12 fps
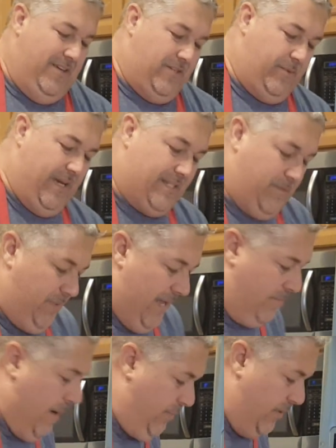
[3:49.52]
So we got some
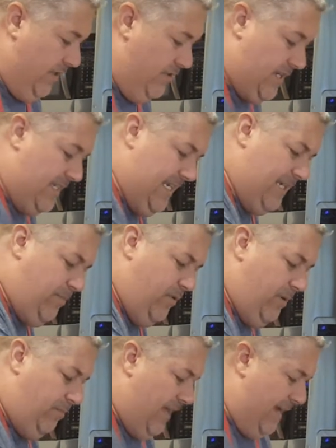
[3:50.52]
black pepper. We use a teaspoon
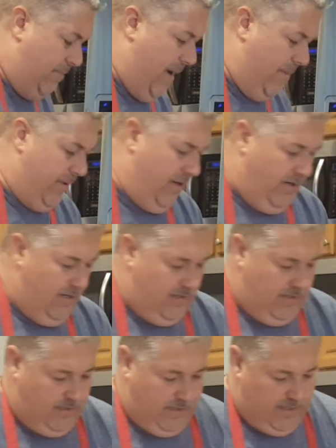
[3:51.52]
of black pepper,
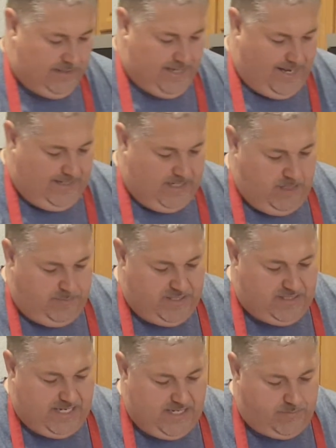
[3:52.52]
not a heaping
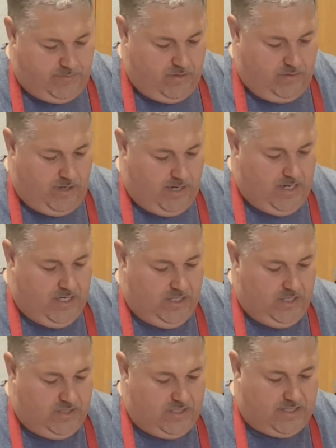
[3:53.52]
teaspoon,
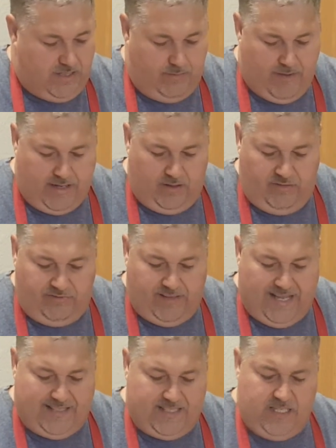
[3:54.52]
just a regular
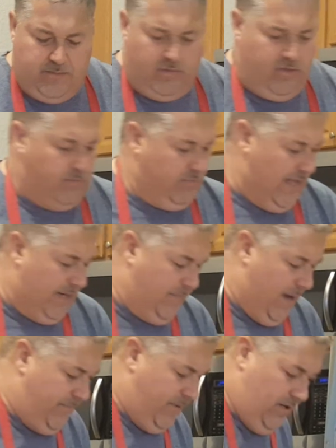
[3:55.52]
flat teaspoon of black
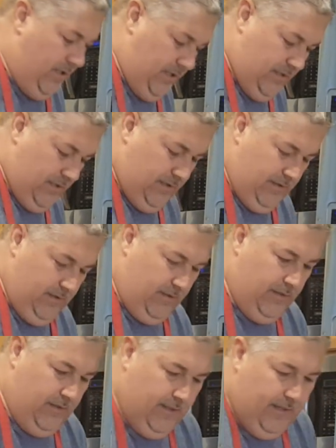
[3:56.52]
pepper.
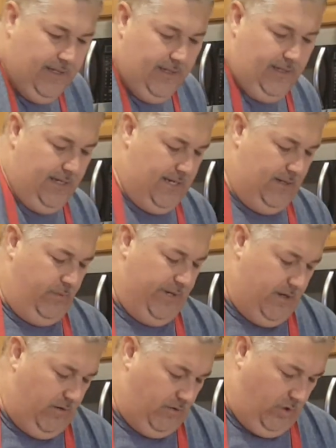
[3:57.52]
And we
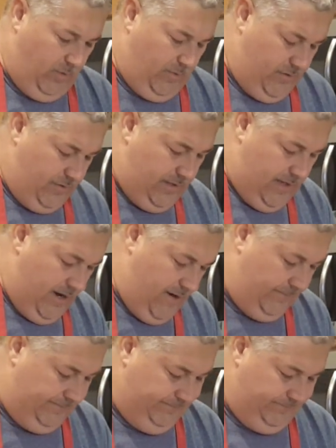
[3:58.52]
are almost
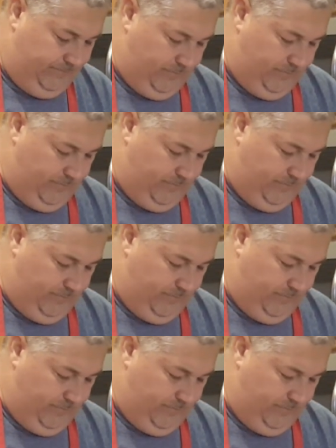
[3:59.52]
there.